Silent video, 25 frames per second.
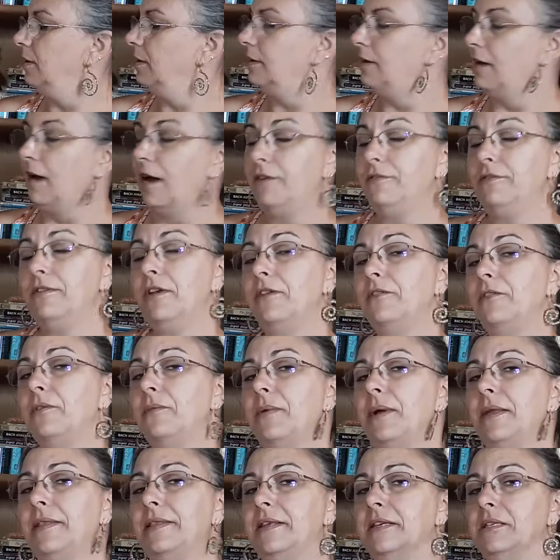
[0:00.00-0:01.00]
Now, I've never
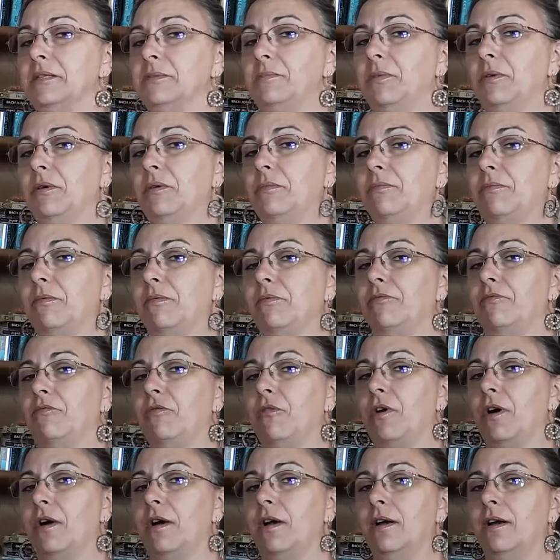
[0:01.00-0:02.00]
read this book
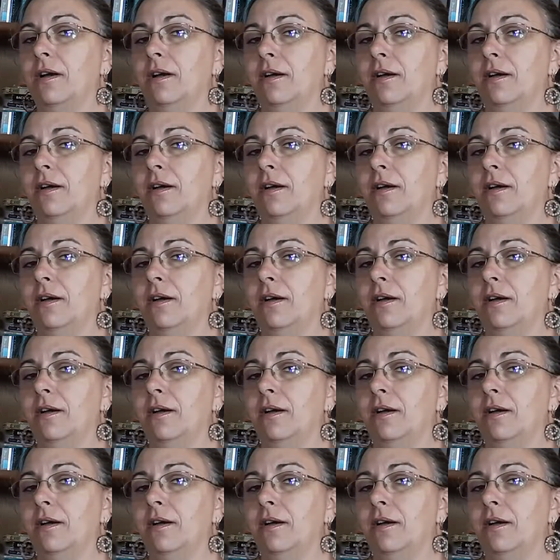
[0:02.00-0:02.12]
before,